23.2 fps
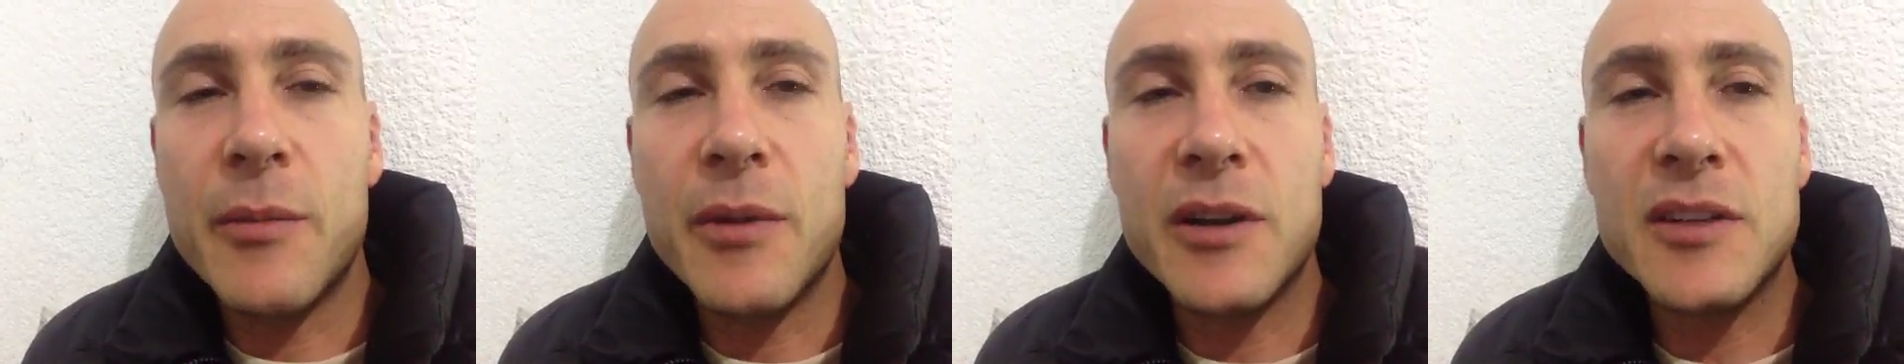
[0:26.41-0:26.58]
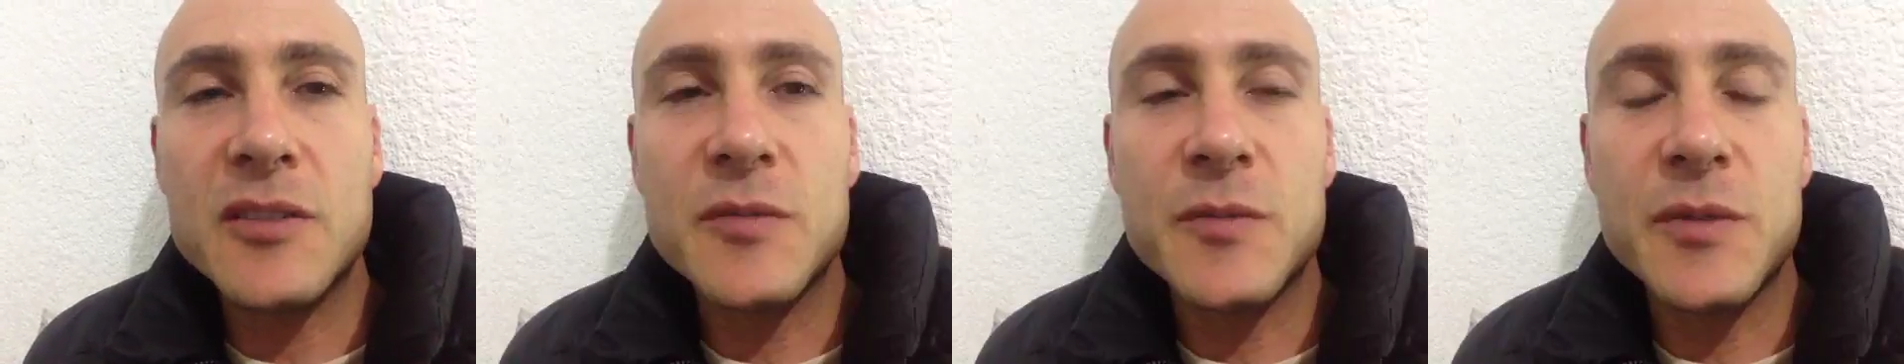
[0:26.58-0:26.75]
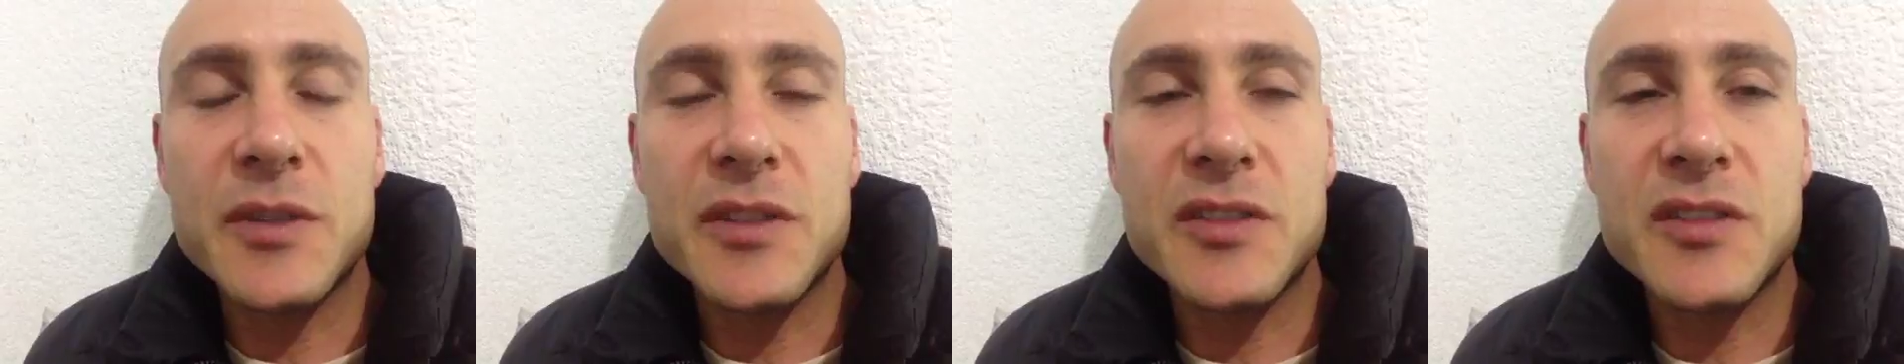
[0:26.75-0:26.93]

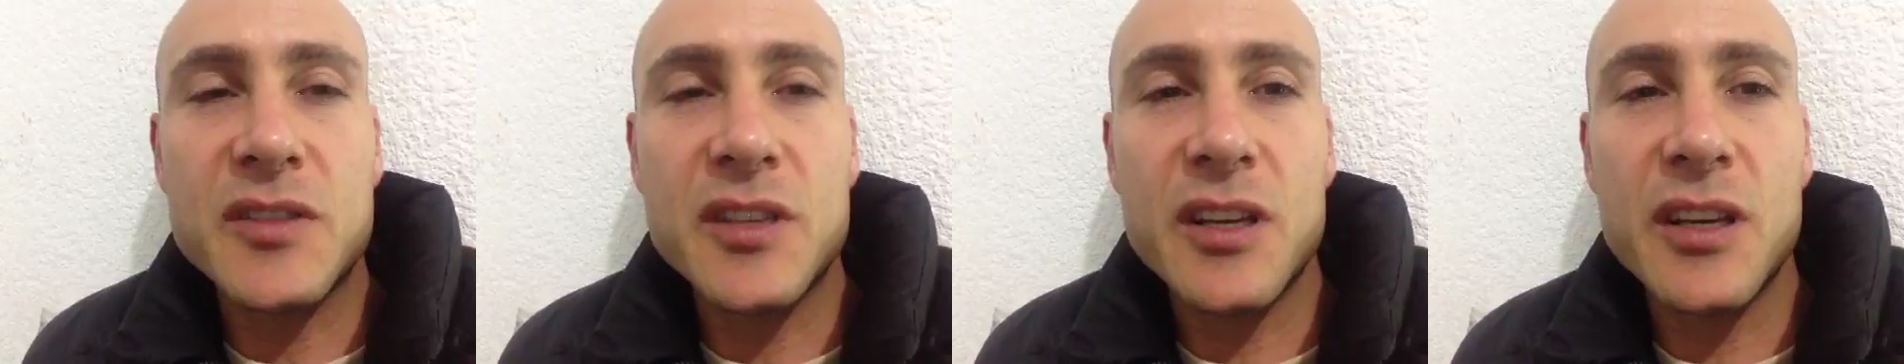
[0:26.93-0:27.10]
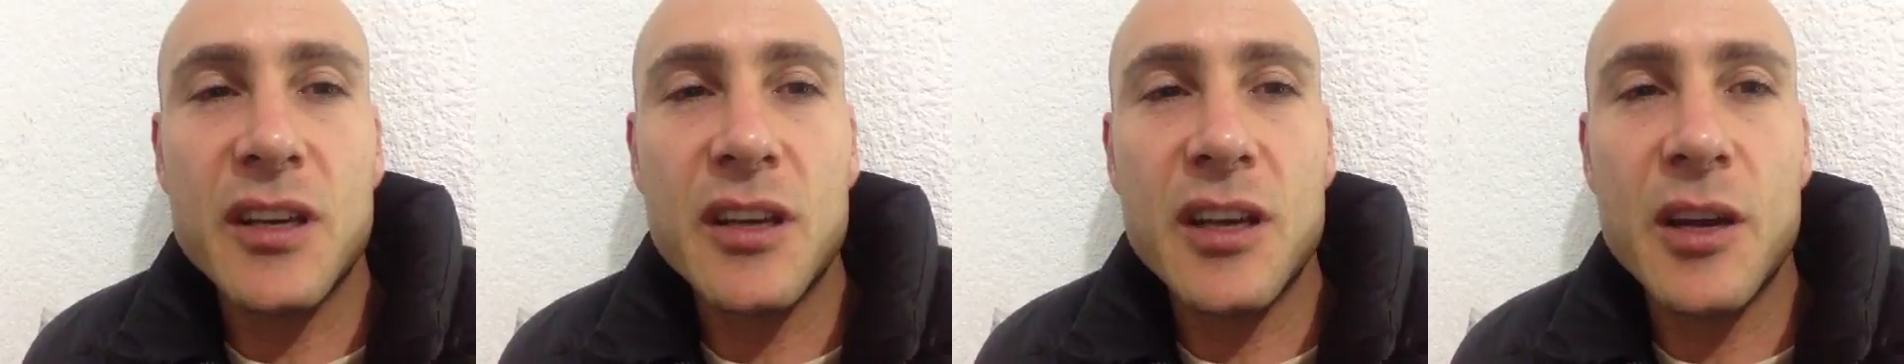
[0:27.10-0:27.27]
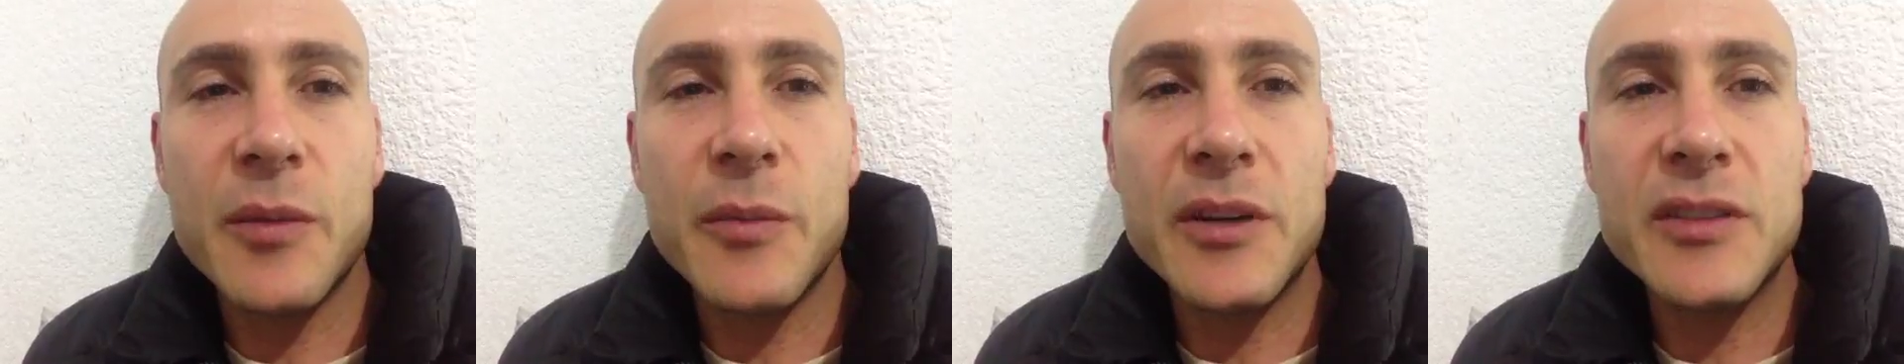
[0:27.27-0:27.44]
must be
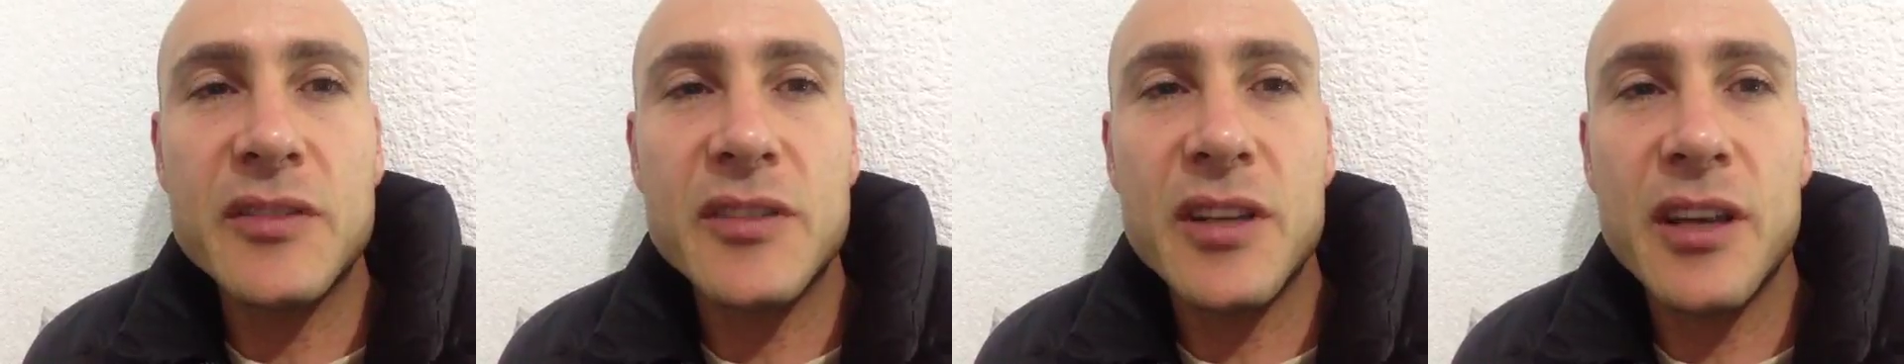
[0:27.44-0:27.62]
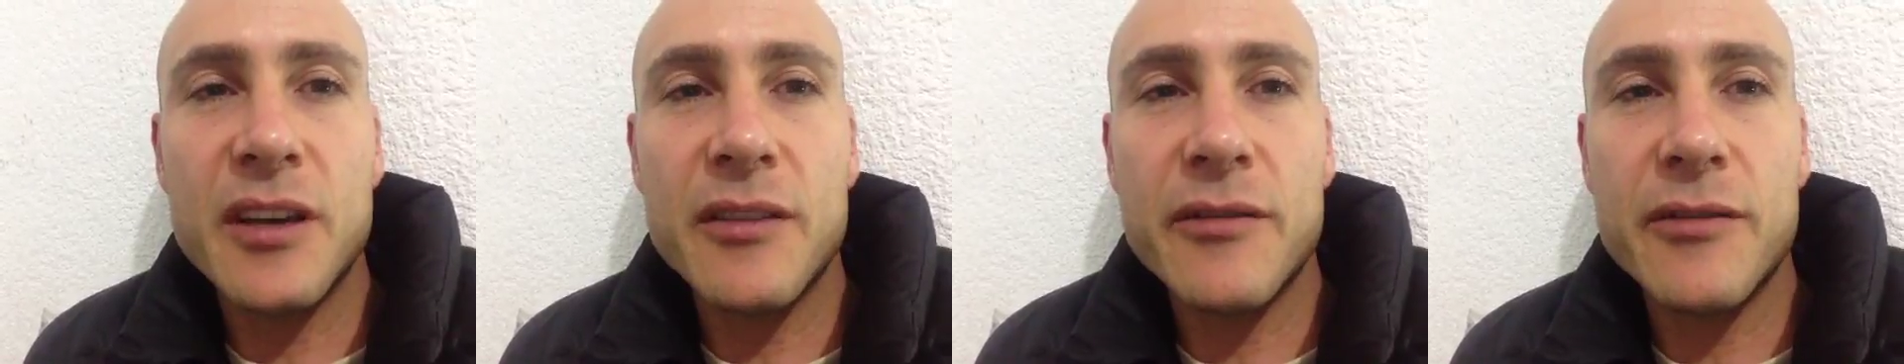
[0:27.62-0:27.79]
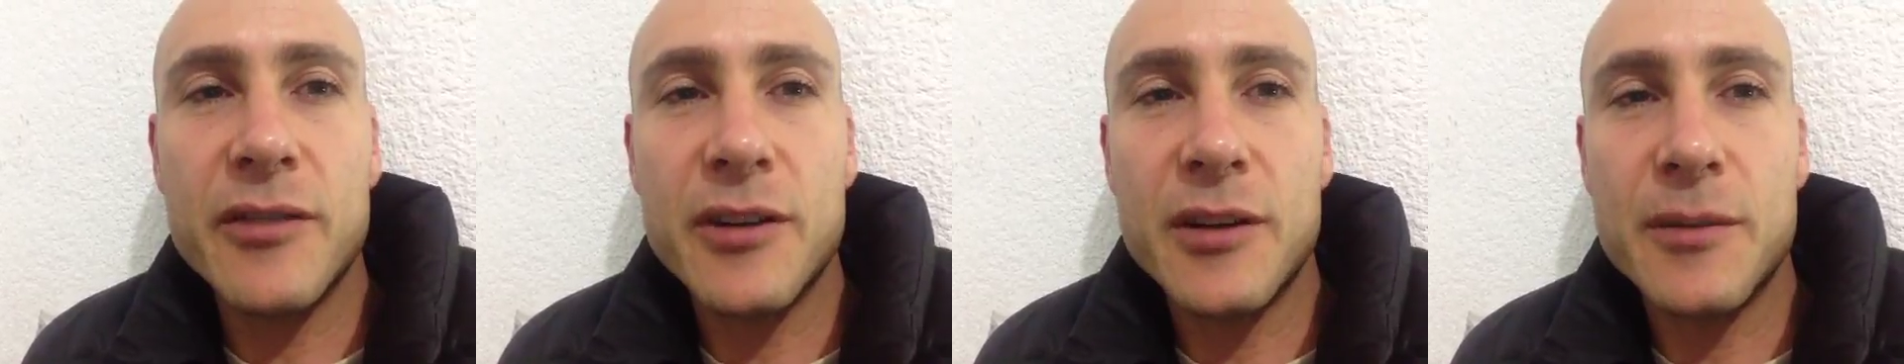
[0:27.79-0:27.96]
sick, I must
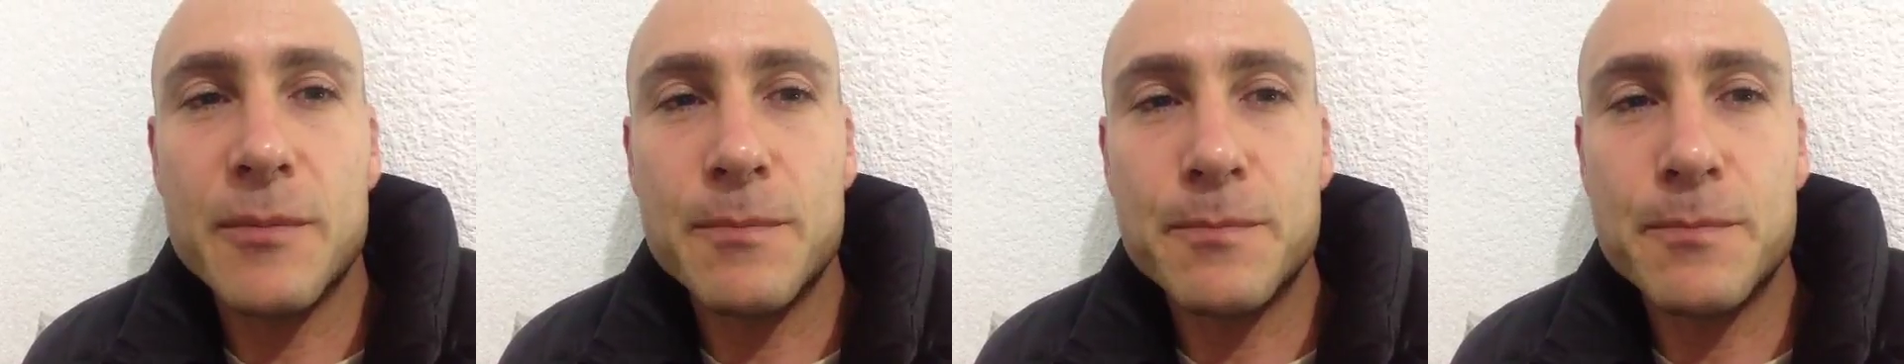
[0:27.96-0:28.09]
have